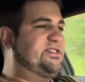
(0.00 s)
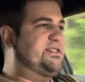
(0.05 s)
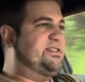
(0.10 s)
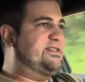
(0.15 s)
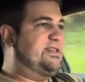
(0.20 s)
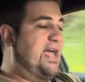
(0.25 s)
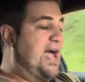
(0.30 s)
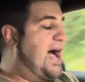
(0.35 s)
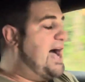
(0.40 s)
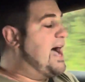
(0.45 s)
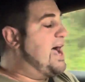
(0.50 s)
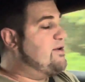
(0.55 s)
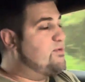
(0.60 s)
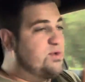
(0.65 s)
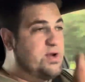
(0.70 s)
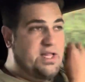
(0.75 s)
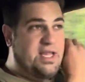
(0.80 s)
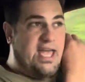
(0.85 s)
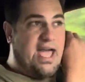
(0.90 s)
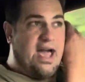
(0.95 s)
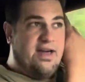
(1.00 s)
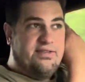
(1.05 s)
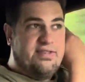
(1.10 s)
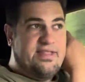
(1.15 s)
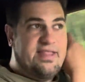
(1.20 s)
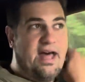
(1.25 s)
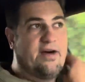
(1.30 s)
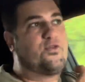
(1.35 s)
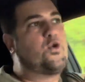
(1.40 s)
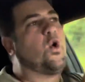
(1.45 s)
Yeah, I'd really have.
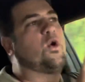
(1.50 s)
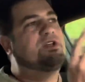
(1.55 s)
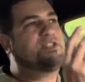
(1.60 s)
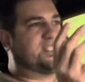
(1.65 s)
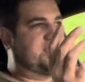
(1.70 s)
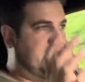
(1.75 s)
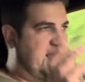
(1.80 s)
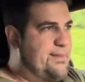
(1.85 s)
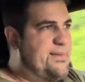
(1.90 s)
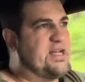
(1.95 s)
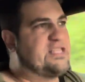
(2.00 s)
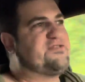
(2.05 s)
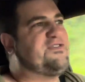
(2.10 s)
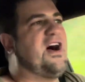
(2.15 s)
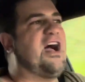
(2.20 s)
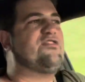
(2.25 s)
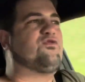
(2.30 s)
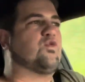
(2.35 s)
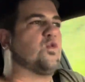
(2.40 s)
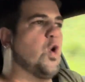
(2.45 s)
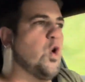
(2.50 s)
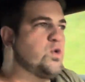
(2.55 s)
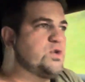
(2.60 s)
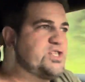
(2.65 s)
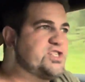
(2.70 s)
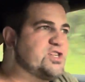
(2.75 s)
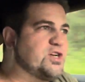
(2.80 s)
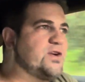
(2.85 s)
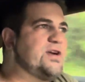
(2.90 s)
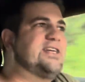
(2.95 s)
Now, of course, the MX-5
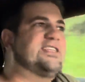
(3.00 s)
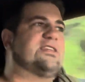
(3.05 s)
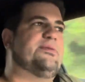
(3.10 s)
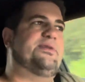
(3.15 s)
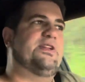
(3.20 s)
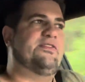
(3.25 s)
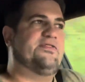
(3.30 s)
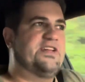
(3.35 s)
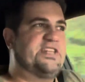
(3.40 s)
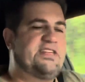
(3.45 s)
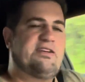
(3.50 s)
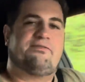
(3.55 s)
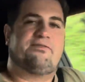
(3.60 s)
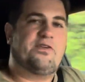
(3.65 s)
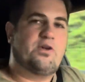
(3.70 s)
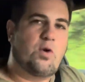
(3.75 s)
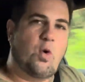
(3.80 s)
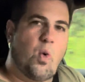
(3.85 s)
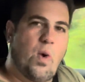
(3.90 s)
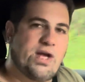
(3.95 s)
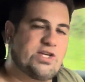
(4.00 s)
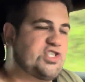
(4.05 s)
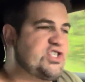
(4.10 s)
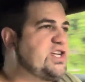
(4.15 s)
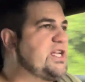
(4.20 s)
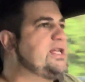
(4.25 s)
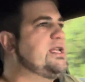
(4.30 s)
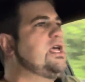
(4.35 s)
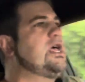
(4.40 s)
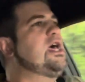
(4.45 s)
Roadster is a bit of a different
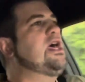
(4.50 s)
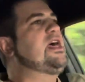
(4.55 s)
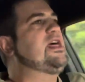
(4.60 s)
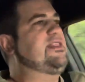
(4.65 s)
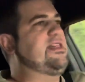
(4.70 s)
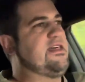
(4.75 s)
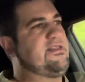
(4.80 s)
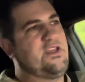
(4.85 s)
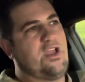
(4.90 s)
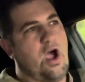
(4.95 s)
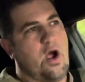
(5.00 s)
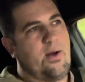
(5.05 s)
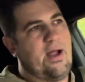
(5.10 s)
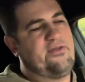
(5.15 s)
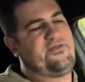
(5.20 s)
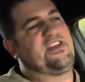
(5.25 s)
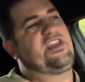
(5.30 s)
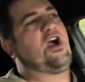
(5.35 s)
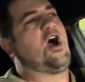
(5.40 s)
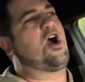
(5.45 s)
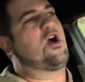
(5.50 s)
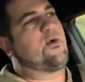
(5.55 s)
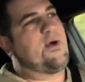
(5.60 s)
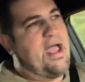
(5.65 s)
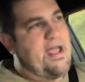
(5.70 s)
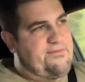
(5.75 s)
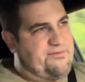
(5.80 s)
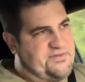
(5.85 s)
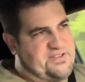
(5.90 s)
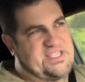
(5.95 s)
question than the RF. The
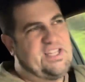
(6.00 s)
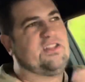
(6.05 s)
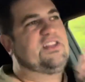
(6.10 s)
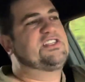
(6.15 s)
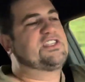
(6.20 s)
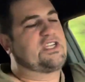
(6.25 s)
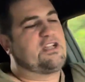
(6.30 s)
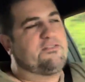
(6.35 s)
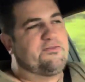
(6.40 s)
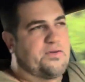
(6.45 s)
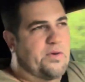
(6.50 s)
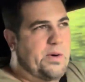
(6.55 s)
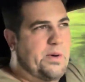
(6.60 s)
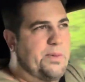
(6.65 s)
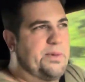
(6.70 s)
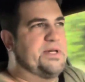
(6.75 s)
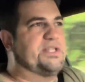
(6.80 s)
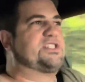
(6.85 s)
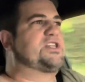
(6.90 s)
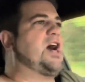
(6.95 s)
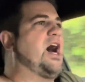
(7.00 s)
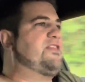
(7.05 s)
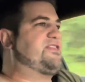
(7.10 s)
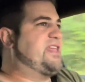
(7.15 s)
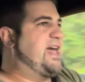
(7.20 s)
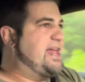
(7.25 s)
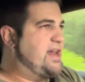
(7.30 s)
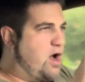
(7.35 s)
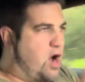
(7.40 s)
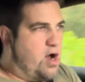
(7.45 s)
RF still is a convertible. It's got
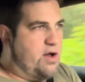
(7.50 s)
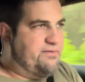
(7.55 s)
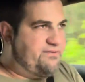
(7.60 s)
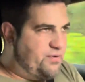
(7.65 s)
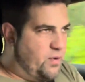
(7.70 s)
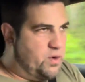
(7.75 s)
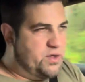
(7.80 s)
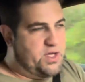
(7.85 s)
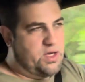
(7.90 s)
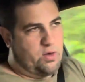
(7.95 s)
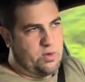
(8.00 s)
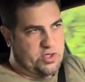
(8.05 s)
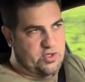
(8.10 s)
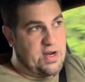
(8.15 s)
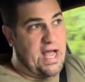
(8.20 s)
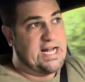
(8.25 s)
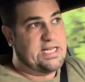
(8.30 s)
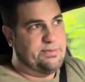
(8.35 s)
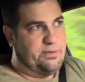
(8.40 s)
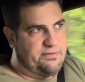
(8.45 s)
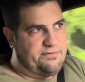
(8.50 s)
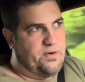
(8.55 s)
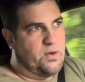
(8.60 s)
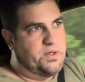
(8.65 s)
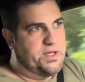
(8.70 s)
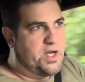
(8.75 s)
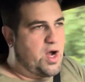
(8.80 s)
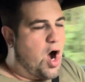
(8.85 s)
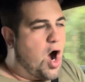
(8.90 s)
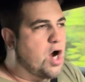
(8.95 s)
that full, retractable
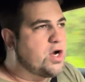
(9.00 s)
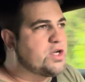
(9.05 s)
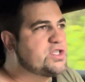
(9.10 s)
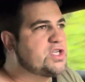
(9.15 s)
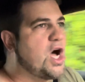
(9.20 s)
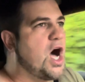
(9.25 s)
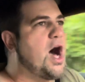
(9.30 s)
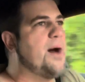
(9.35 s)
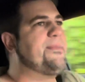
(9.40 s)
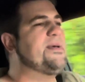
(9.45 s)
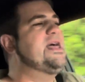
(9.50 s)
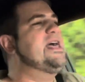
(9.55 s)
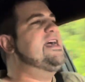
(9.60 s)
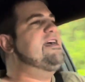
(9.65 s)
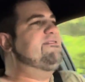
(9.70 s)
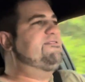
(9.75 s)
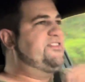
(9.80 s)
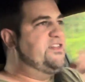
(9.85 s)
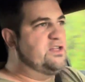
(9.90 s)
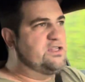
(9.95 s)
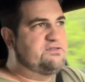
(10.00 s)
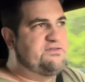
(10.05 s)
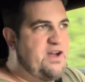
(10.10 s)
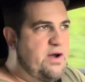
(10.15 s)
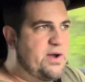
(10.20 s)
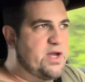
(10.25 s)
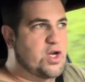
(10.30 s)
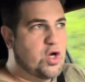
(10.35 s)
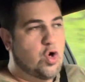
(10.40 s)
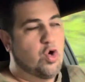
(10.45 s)
folding hardtop. Feels
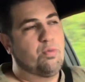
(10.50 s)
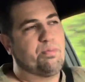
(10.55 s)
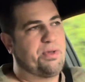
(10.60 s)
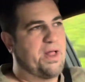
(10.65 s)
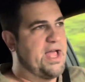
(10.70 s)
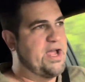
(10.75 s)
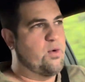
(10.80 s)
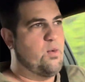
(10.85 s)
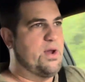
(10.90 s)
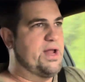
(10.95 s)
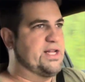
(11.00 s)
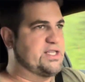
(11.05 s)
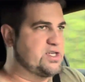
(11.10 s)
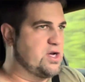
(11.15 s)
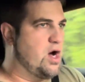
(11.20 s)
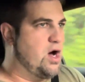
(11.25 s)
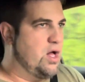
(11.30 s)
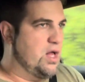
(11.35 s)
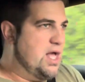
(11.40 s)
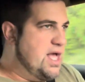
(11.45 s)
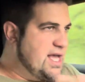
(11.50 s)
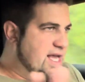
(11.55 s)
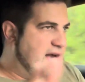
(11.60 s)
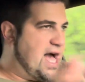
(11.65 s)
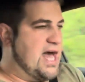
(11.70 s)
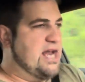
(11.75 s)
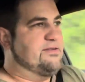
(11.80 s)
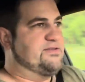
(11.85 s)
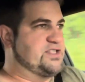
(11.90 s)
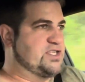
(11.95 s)
very coupe-like when it's all
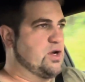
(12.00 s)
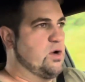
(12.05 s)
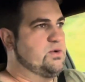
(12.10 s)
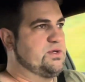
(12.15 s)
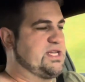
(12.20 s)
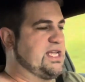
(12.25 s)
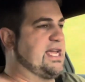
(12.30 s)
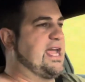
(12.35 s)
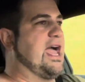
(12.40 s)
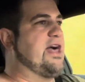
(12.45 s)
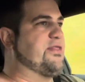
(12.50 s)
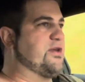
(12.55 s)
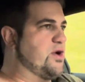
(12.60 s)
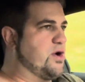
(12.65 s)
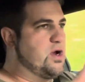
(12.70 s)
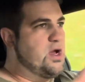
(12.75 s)
kind of sewn together.